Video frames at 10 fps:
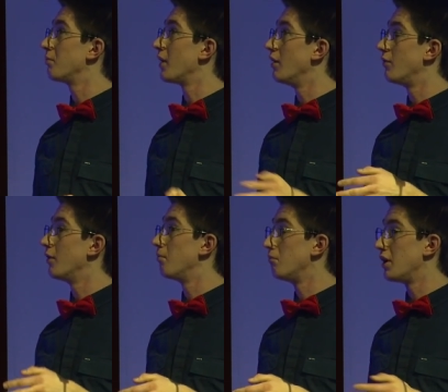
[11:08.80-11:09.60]
by
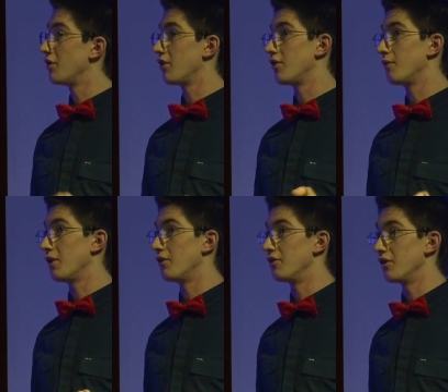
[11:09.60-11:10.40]
the minor
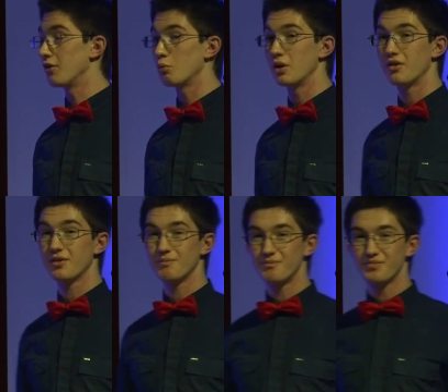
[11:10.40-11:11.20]
disadvantages,
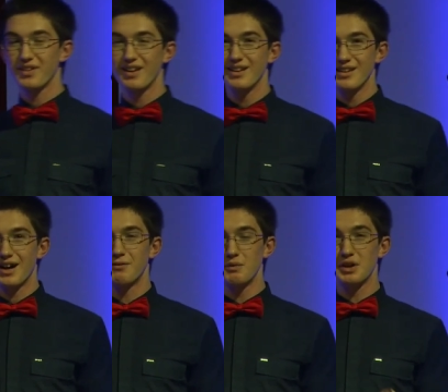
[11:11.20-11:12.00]
which
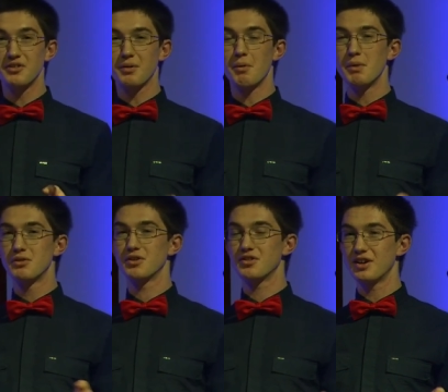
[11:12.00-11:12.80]
I think we can sum up
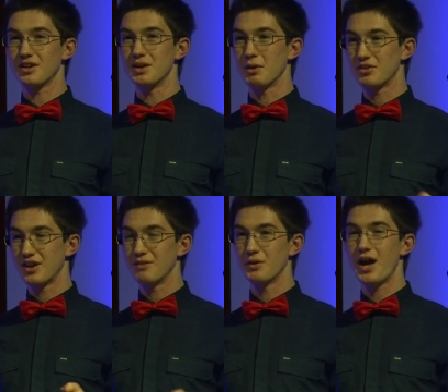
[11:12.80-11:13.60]
most succinctly by
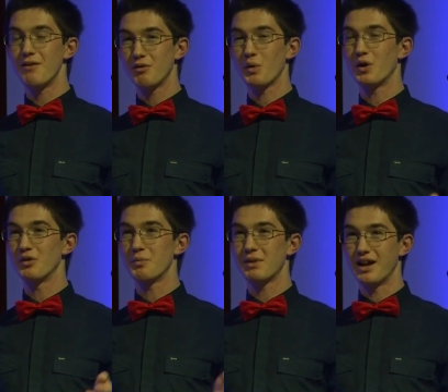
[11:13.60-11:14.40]
saying that everywhere on
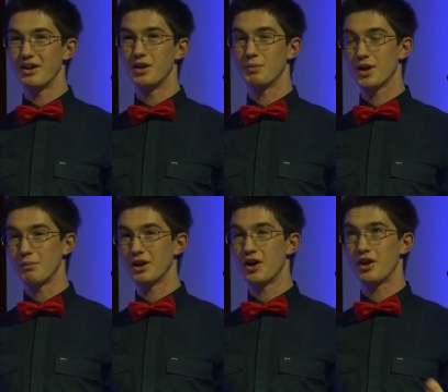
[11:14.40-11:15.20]
the planet is
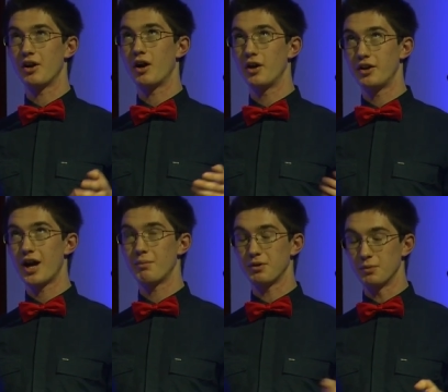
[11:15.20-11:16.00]
becoming un
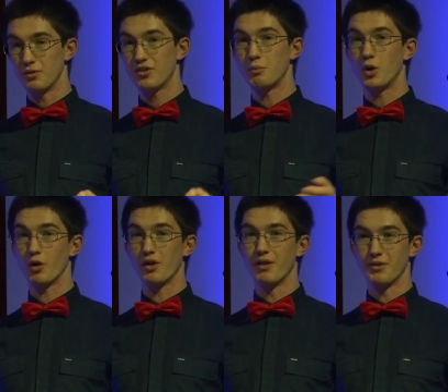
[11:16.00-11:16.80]
uninhabitable some way
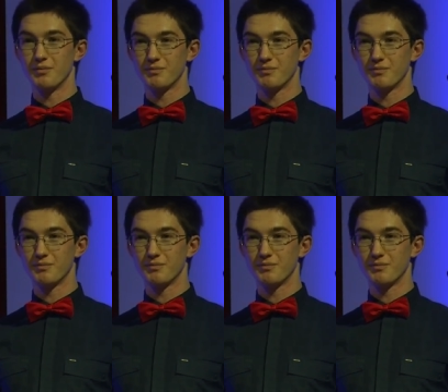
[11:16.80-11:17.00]
or another.